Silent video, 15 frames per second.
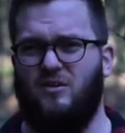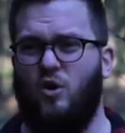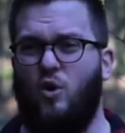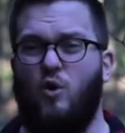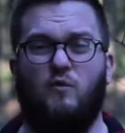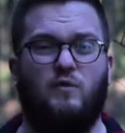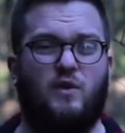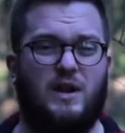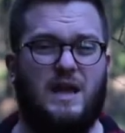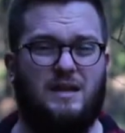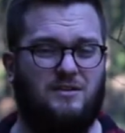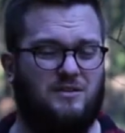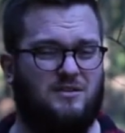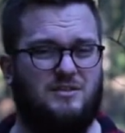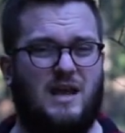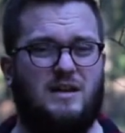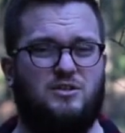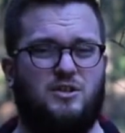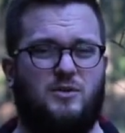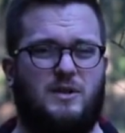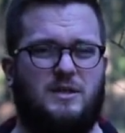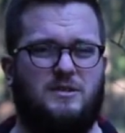over eight
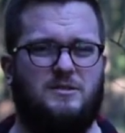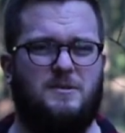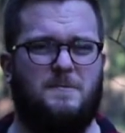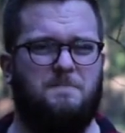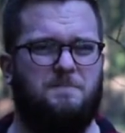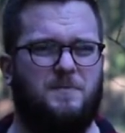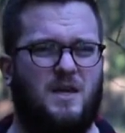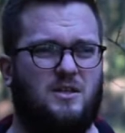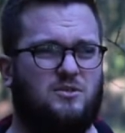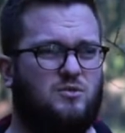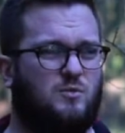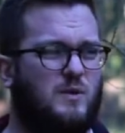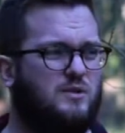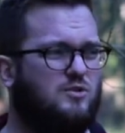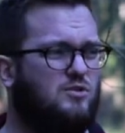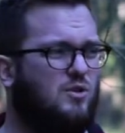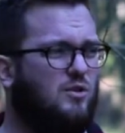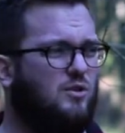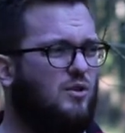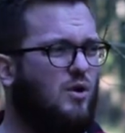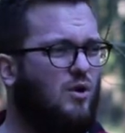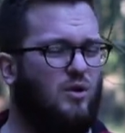centuries. It's
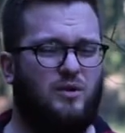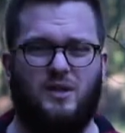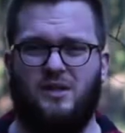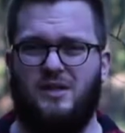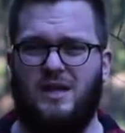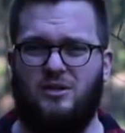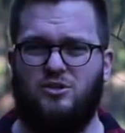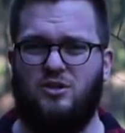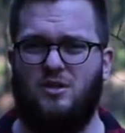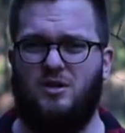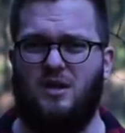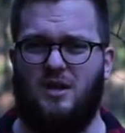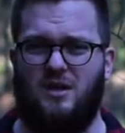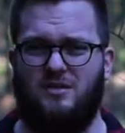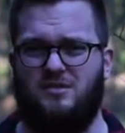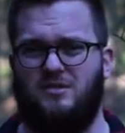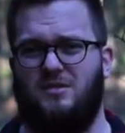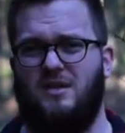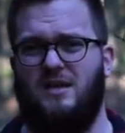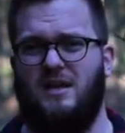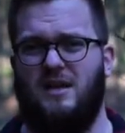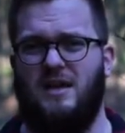withstood all that nature has
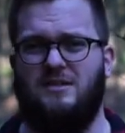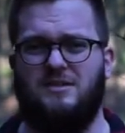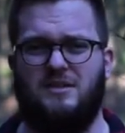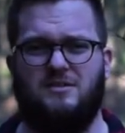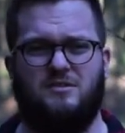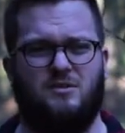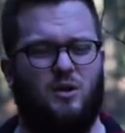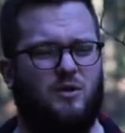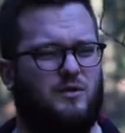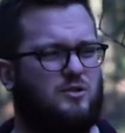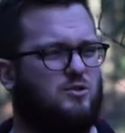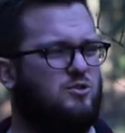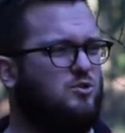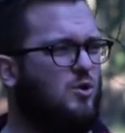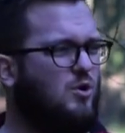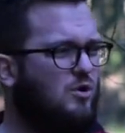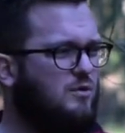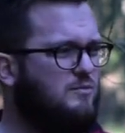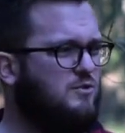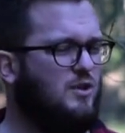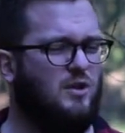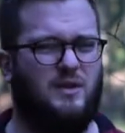hit it, all the
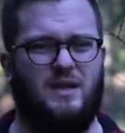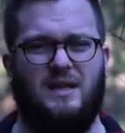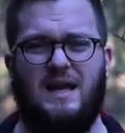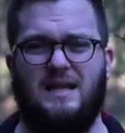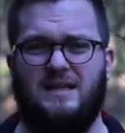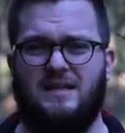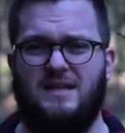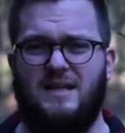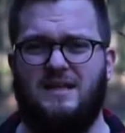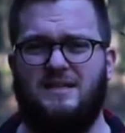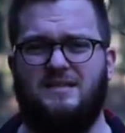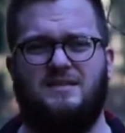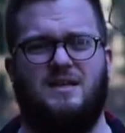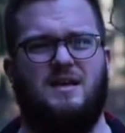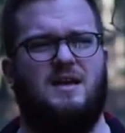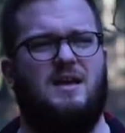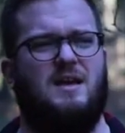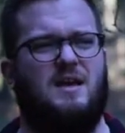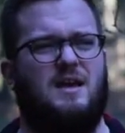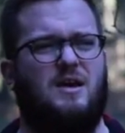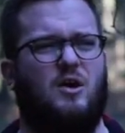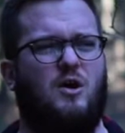storms, all the lightnings,
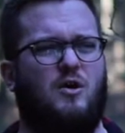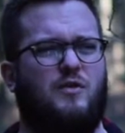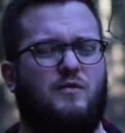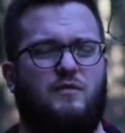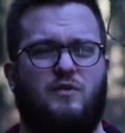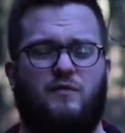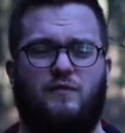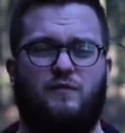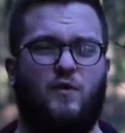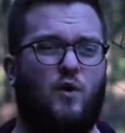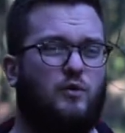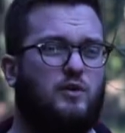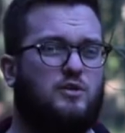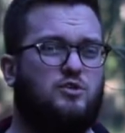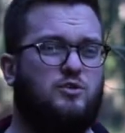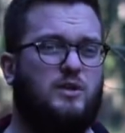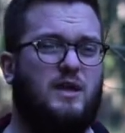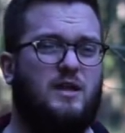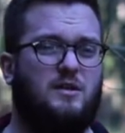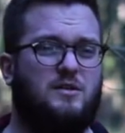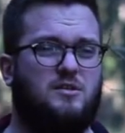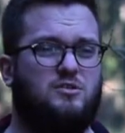the
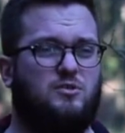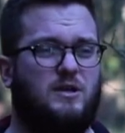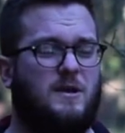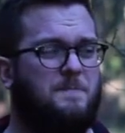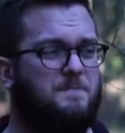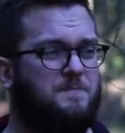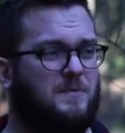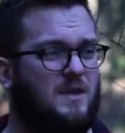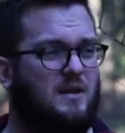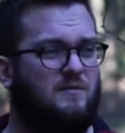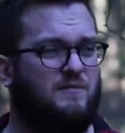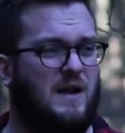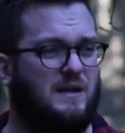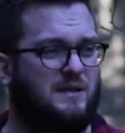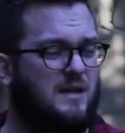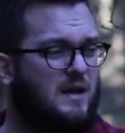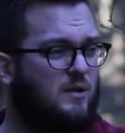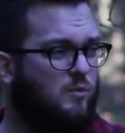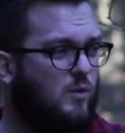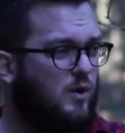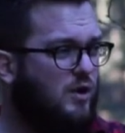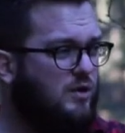forestry industry. In fact, they're
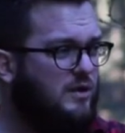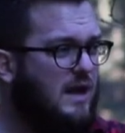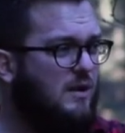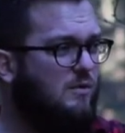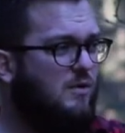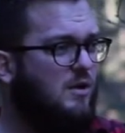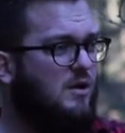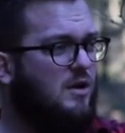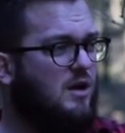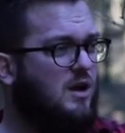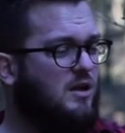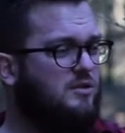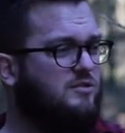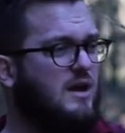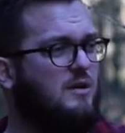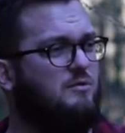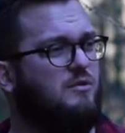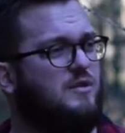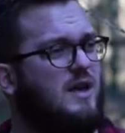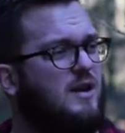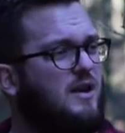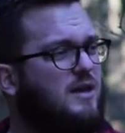at work now
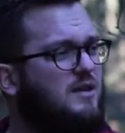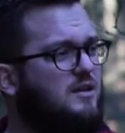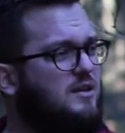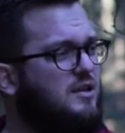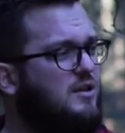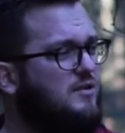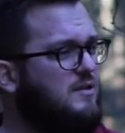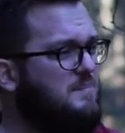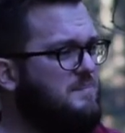down there. I can hear the